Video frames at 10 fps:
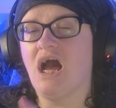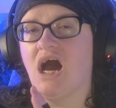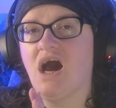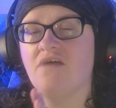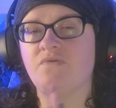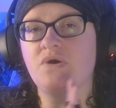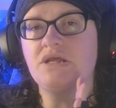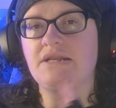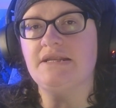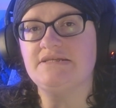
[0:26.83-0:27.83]
I've
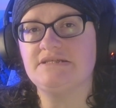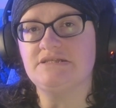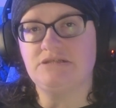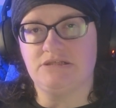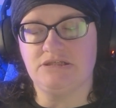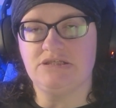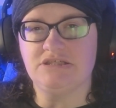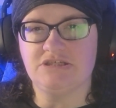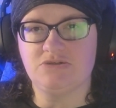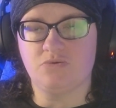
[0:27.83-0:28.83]
already listened to
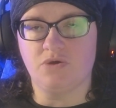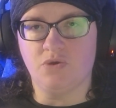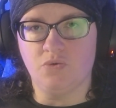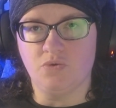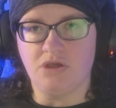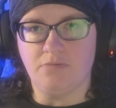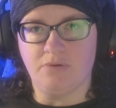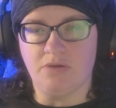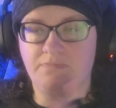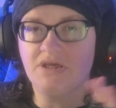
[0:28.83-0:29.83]
this story on
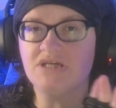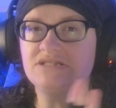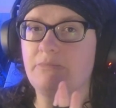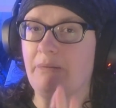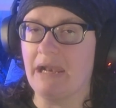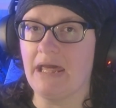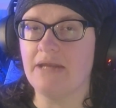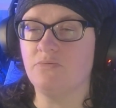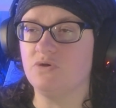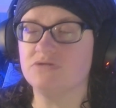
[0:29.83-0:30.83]
audiobook because the
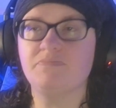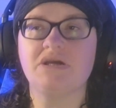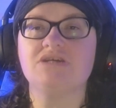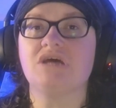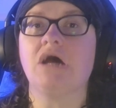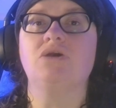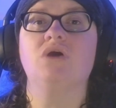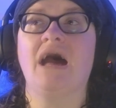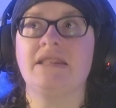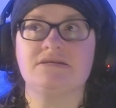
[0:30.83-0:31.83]
plan was, because I
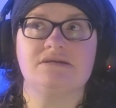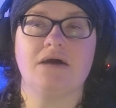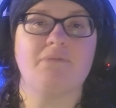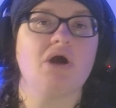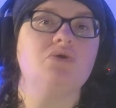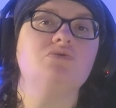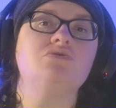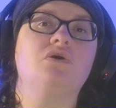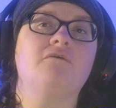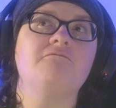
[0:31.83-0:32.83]
at the time I could
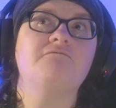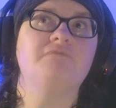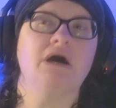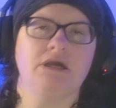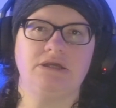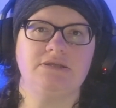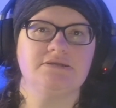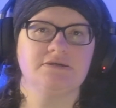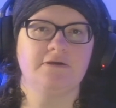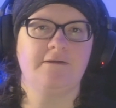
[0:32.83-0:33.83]
not
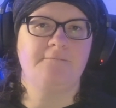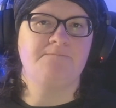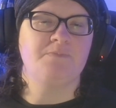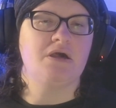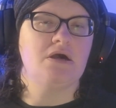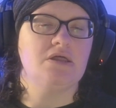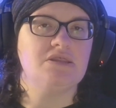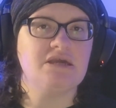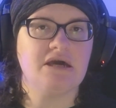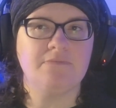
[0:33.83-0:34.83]
find
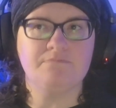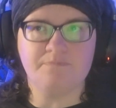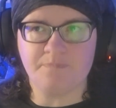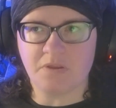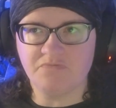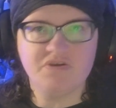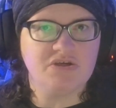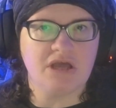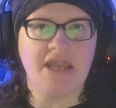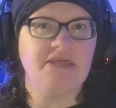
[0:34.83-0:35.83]
the
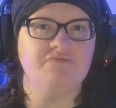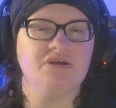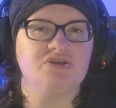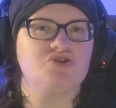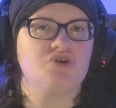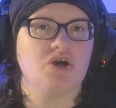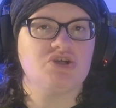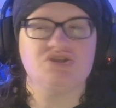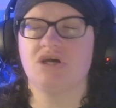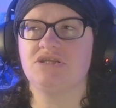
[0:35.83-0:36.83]
any
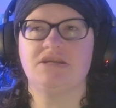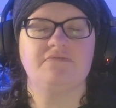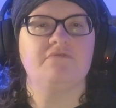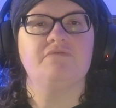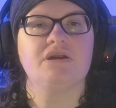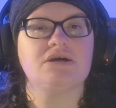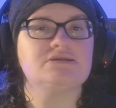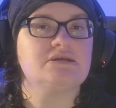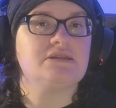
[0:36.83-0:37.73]
reconstructions. I didn't even realise that